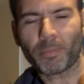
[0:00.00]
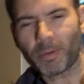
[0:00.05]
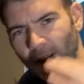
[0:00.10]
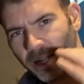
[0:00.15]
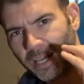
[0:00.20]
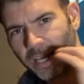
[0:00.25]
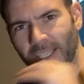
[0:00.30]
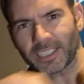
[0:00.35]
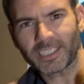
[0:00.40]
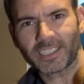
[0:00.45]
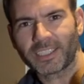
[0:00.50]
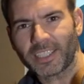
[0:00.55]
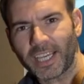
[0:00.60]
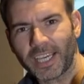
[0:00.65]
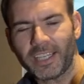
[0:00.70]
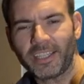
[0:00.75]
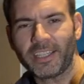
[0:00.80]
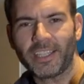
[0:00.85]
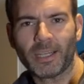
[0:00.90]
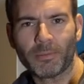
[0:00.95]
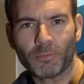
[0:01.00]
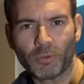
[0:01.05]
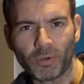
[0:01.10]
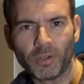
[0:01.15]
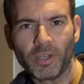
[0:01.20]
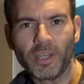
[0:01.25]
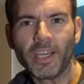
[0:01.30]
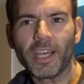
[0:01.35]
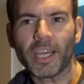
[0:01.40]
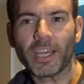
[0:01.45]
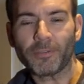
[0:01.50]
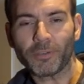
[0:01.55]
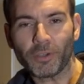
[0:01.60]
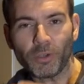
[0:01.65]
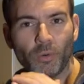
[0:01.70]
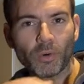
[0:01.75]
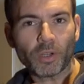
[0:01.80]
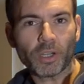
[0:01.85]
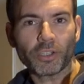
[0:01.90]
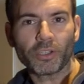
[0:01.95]
to play a stadium, or if
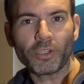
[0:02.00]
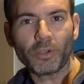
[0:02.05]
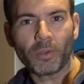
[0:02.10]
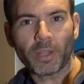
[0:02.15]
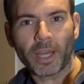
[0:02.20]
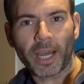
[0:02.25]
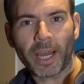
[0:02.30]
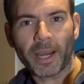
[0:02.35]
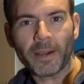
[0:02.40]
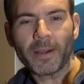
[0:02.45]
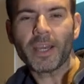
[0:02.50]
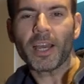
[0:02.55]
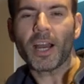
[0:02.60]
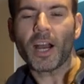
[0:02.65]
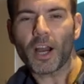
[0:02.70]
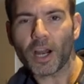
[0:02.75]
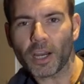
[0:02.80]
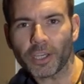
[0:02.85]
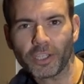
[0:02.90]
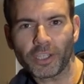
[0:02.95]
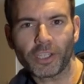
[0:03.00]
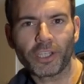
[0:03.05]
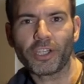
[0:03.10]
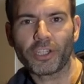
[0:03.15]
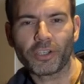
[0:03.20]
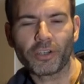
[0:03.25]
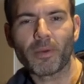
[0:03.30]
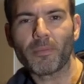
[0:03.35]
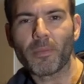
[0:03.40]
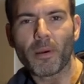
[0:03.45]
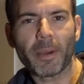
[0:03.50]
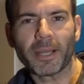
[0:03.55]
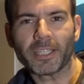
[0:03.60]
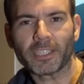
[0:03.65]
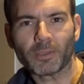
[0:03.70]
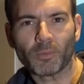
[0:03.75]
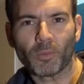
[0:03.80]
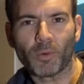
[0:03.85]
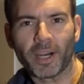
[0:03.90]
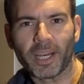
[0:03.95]
you want to do that, are you going to do it
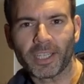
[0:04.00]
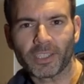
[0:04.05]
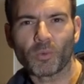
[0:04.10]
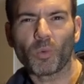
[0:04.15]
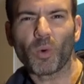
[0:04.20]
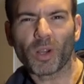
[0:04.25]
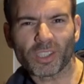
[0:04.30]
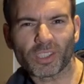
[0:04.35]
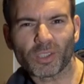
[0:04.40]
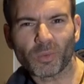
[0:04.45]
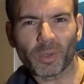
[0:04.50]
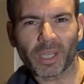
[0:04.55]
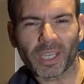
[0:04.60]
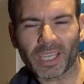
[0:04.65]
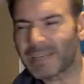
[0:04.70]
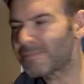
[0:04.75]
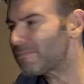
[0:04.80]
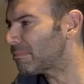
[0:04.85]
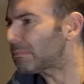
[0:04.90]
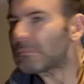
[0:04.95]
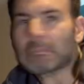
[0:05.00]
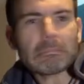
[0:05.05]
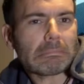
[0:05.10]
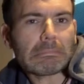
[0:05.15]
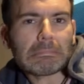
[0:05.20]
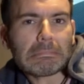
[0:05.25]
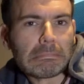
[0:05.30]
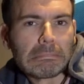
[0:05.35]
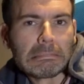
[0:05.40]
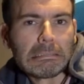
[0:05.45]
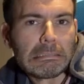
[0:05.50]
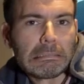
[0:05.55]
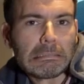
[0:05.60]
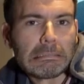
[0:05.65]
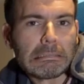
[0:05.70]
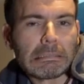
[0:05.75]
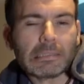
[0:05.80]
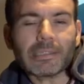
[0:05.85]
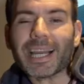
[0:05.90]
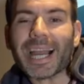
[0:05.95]
momentum-wise once a week?
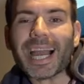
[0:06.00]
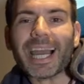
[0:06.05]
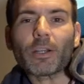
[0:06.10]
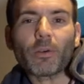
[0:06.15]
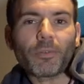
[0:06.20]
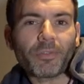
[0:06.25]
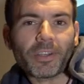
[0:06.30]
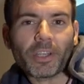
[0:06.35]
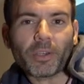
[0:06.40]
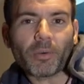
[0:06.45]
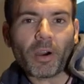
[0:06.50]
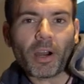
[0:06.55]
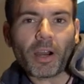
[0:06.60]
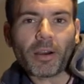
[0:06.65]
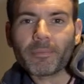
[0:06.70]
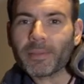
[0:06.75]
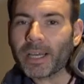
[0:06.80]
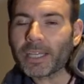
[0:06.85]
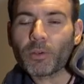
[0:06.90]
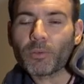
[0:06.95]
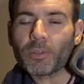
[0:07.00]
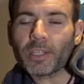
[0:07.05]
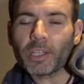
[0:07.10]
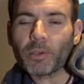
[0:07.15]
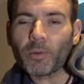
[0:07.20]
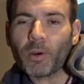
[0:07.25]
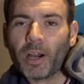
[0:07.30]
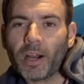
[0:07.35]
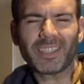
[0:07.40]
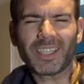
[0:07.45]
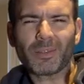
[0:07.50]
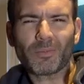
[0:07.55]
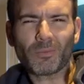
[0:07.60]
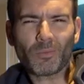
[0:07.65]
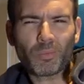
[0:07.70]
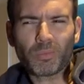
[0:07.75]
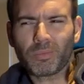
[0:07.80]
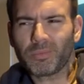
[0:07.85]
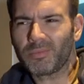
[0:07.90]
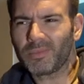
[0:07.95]
Mm, I don't think you are. I don't think you are. Like,
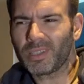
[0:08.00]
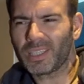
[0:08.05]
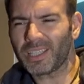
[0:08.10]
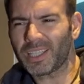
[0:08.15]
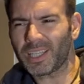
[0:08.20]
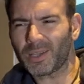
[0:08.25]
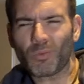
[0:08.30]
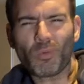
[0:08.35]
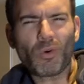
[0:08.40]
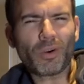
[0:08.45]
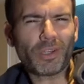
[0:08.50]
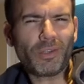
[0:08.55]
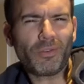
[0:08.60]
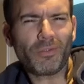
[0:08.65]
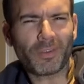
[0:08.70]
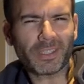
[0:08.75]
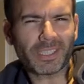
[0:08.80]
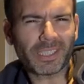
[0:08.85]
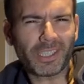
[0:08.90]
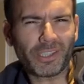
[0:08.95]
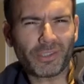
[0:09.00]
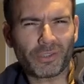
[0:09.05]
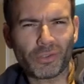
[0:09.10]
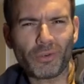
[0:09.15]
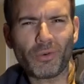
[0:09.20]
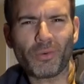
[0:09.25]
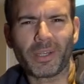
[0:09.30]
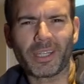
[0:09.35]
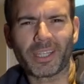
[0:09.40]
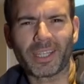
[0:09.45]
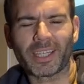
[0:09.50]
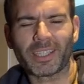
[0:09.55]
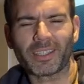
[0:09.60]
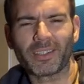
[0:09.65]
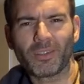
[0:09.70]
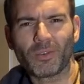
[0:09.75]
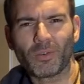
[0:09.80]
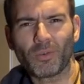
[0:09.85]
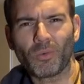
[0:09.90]
like what can you physically do in like